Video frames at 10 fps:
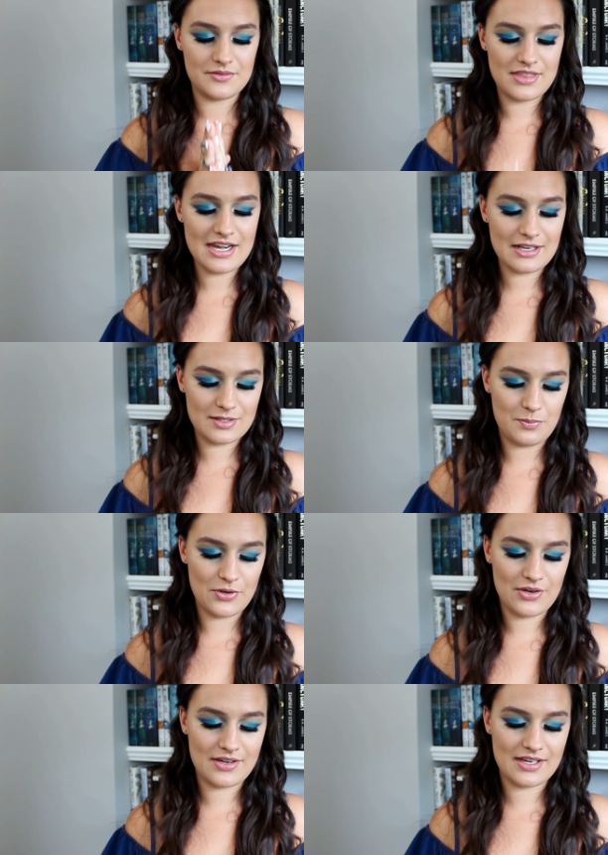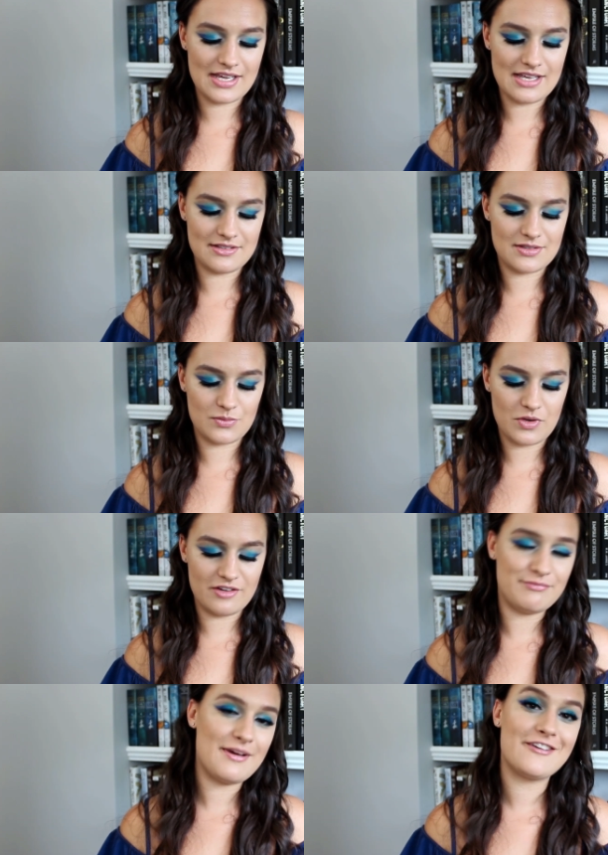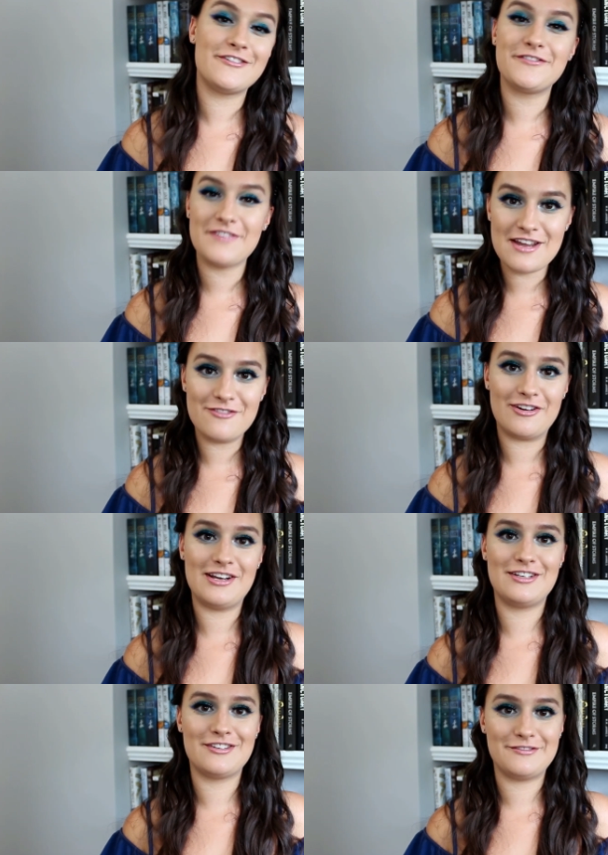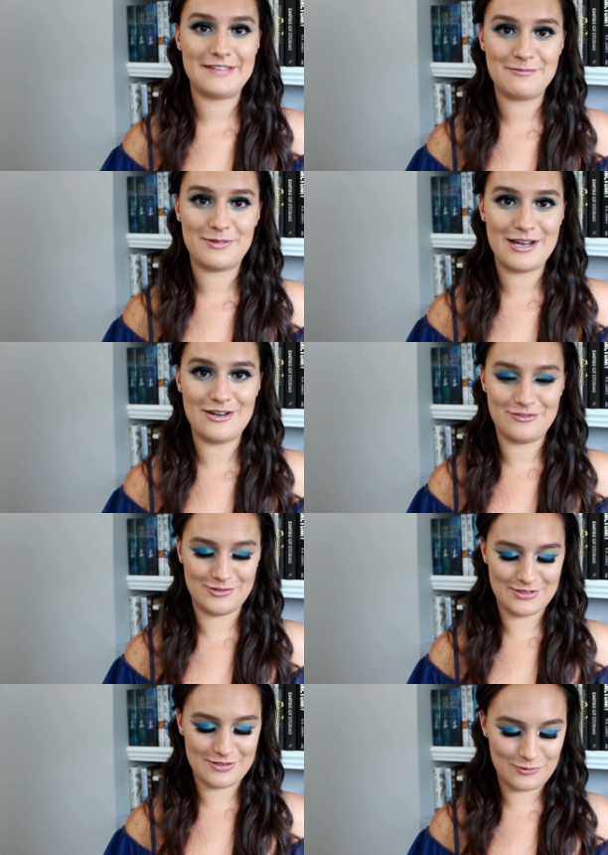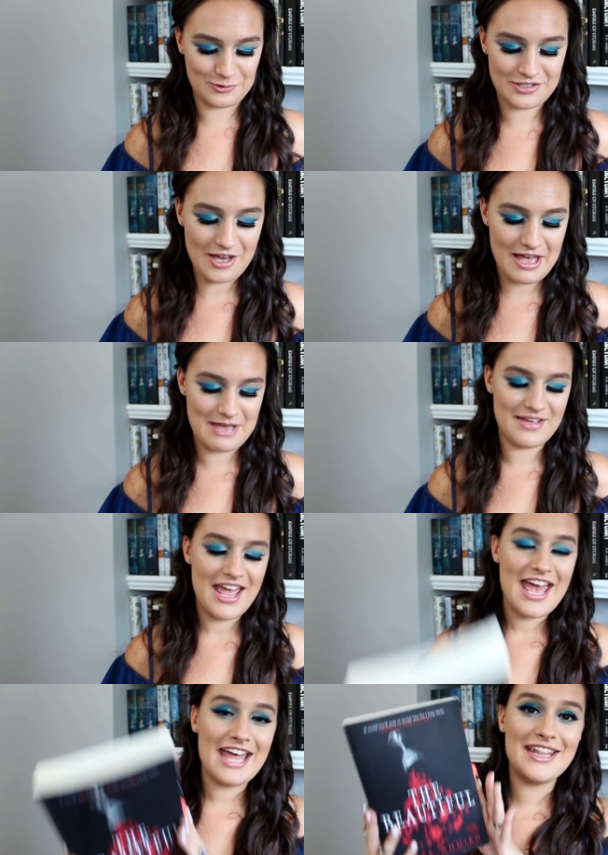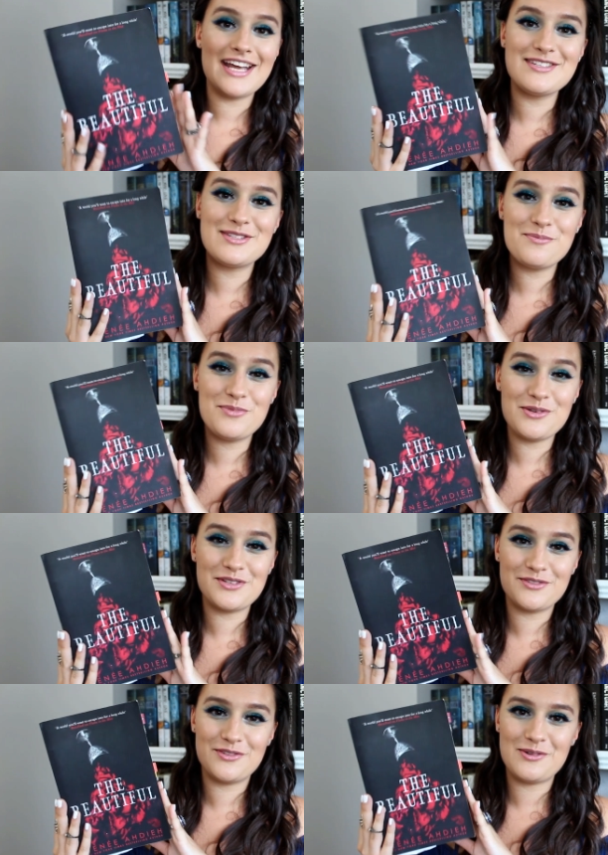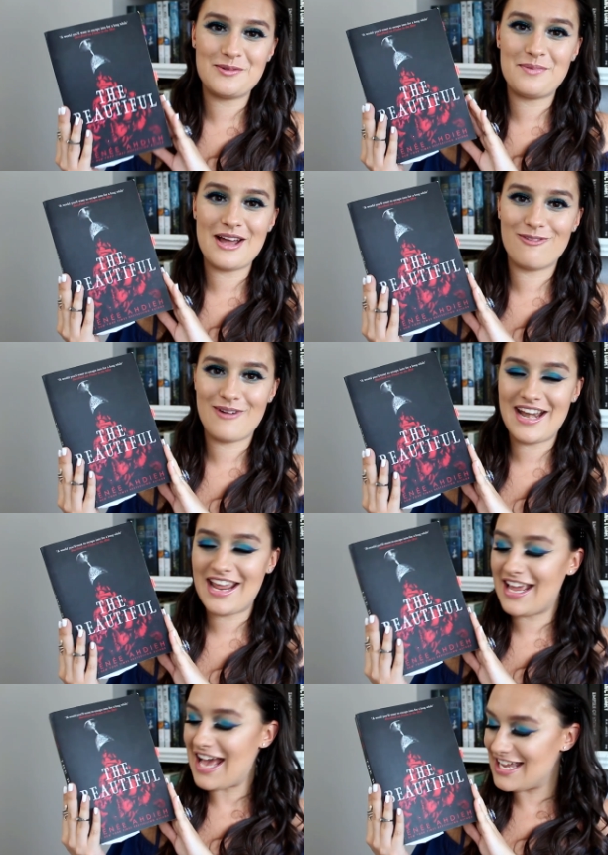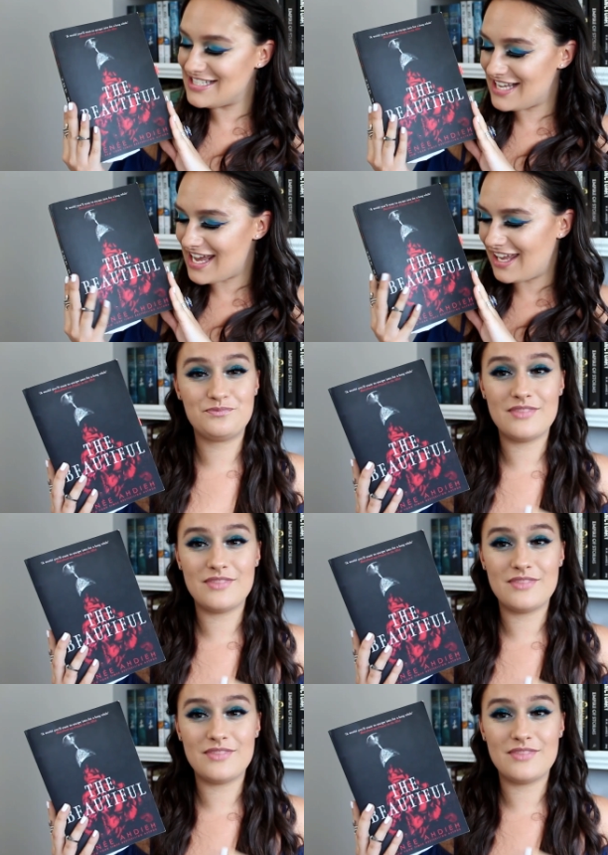The next book is one of my favourite vampire novels of all time, and that is The Beautiful by Renee Ahdieh.